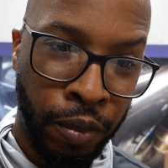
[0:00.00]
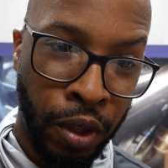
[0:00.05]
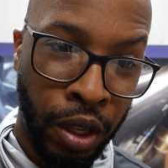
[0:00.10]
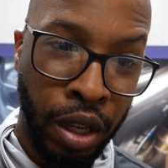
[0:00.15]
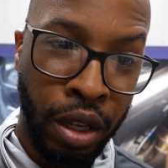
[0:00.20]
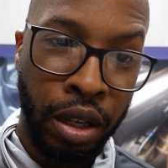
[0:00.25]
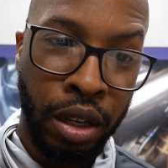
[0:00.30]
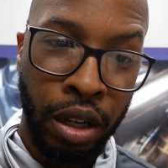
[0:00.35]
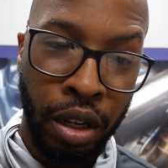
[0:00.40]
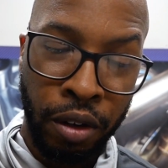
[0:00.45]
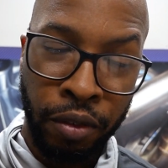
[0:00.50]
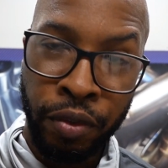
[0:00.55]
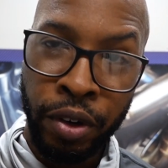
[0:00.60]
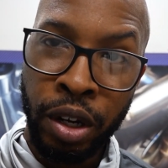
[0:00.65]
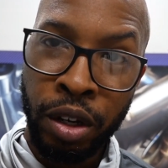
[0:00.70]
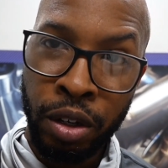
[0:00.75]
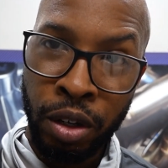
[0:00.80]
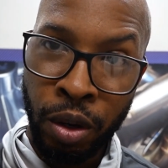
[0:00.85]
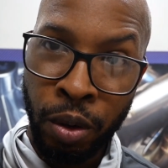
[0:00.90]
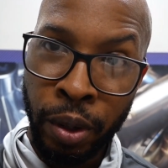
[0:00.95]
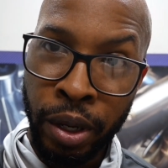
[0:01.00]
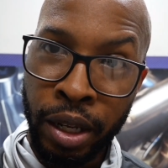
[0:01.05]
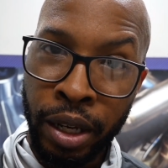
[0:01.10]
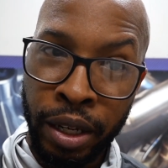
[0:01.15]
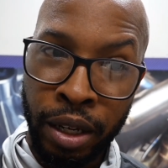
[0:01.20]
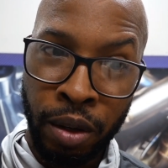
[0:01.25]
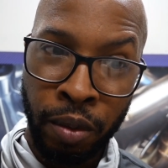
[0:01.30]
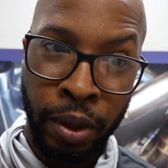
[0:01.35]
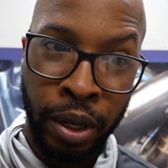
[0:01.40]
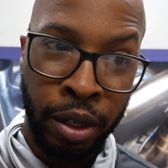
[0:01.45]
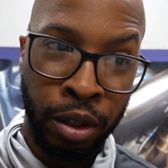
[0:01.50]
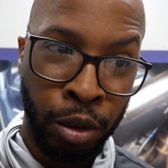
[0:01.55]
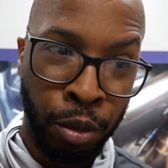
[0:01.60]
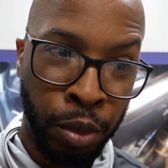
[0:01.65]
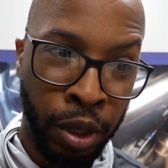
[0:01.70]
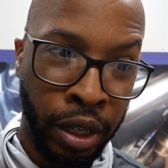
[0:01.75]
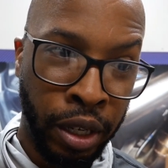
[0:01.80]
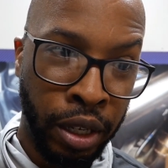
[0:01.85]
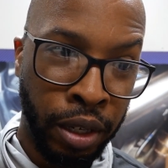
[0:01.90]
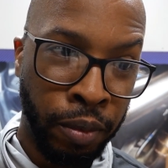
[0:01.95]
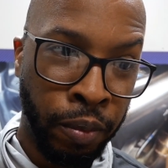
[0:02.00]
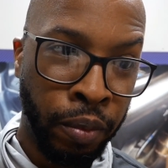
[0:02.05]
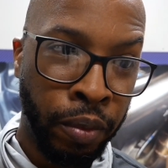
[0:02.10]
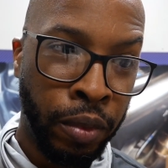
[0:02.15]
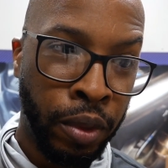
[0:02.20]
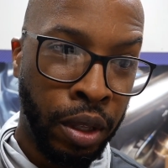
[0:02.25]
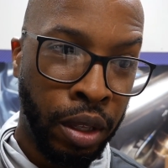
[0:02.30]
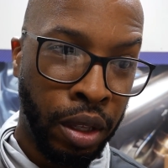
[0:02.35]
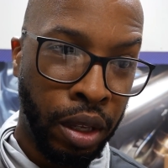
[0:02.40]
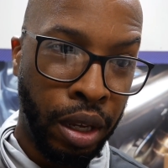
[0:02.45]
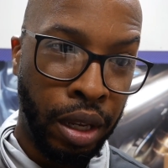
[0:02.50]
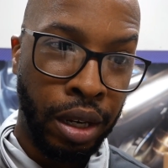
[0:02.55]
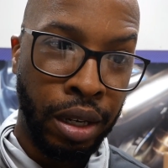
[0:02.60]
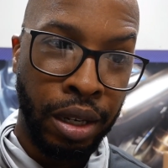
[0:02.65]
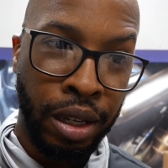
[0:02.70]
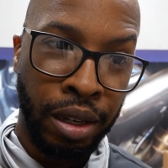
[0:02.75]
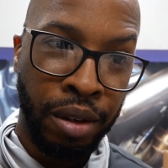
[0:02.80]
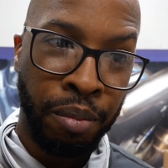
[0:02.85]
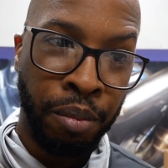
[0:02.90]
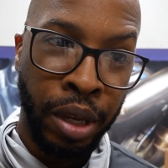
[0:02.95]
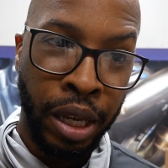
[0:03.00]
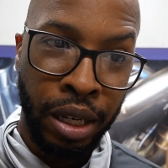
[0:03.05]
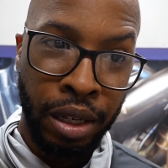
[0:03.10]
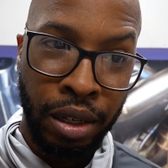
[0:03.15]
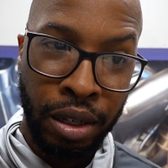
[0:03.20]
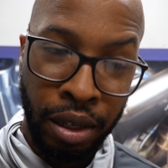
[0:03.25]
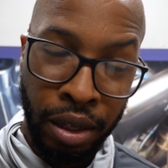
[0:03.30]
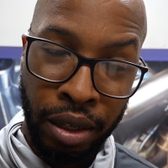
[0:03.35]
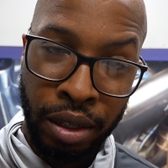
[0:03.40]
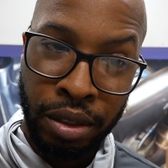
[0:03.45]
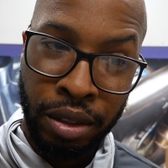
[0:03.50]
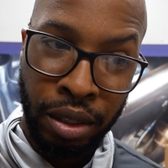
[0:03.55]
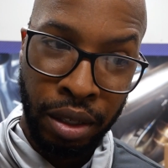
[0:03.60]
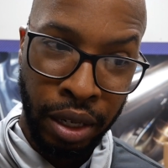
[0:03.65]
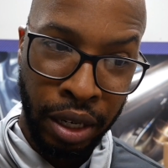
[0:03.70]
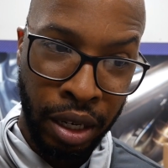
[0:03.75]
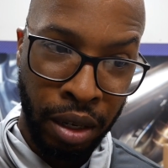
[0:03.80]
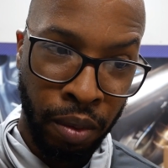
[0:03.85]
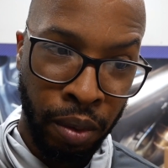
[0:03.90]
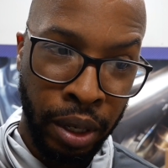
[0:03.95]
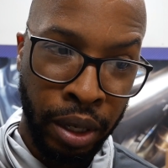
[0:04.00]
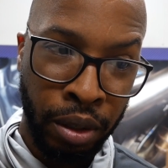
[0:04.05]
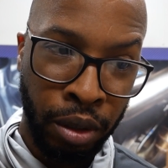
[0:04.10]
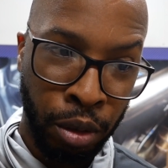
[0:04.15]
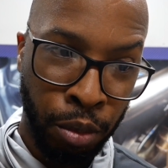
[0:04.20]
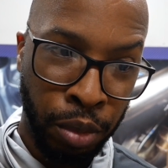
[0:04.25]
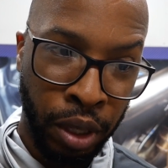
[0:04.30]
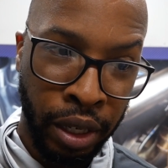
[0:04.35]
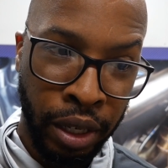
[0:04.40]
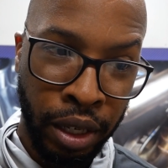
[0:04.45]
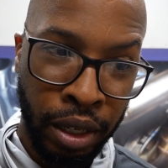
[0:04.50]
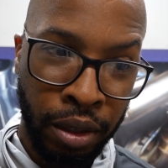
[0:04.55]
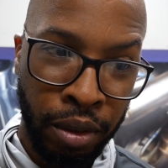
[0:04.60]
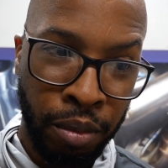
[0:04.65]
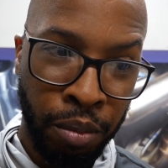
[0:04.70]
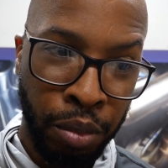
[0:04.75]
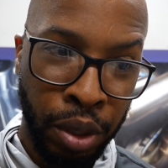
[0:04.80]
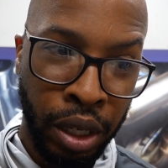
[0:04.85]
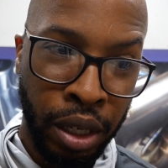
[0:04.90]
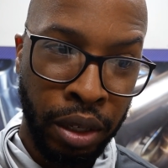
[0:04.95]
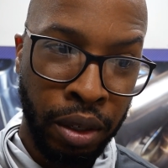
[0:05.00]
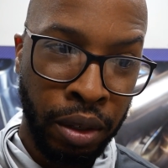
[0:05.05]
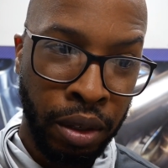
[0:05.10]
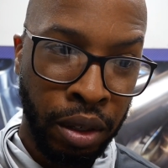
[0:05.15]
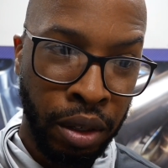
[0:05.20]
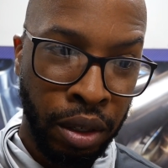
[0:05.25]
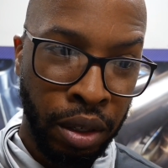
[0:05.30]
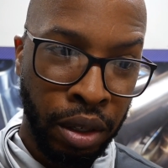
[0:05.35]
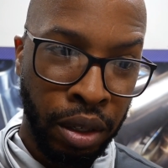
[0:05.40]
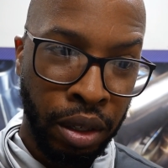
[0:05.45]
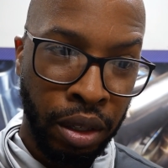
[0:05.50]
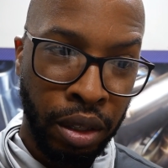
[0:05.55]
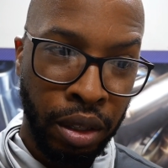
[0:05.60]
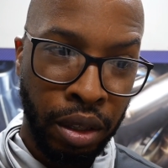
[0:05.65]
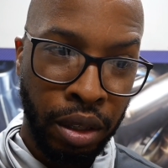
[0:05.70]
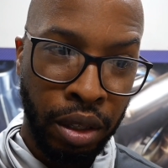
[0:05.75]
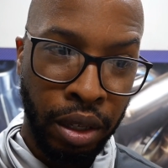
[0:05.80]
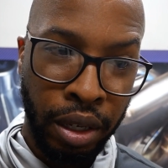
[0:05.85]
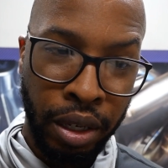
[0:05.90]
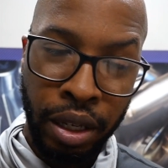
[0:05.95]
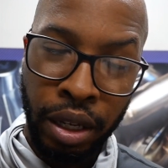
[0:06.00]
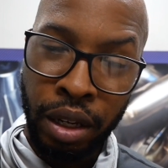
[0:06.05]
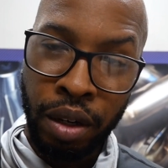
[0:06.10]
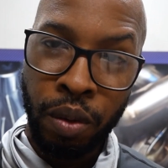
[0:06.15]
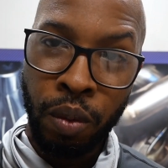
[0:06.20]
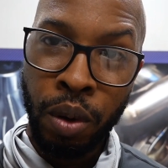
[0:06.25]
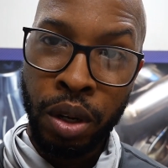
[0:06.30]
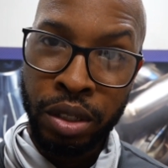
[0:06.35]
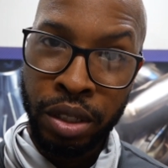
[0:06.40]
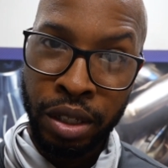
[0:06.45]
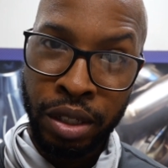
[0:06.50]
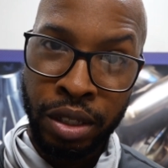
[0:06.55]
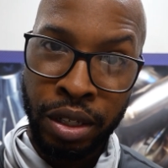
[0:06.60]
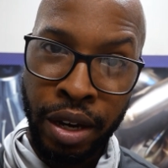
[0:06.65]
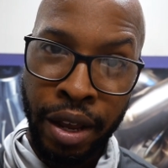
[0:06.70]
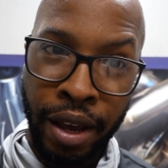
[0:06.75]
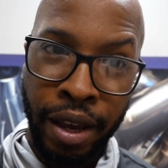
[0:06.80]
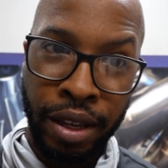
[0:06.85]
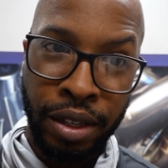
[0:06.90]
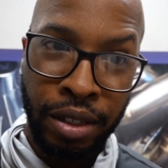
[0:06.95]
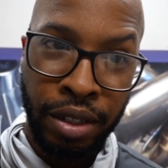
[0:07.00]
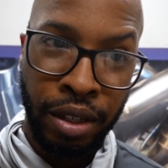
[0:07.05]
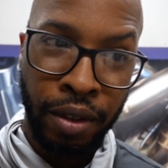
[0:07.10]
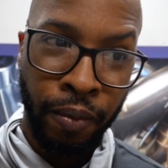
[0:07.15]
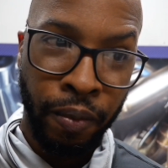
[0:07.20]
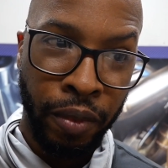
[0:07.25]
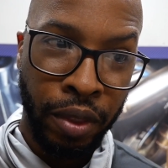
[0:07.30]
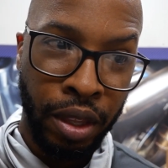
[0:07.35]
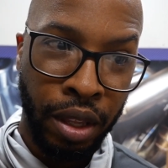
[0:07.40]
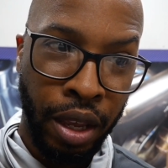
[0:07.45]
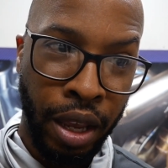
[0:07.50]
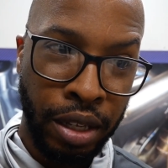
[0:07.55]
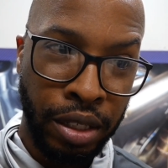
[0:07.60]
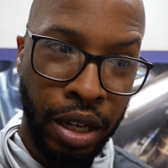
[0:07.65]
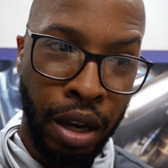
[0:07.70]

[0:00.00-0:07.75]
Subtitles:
it cut fairly quick like a regular blade, and it didn't make dust like a regular blade, but the cut wasn't as nice as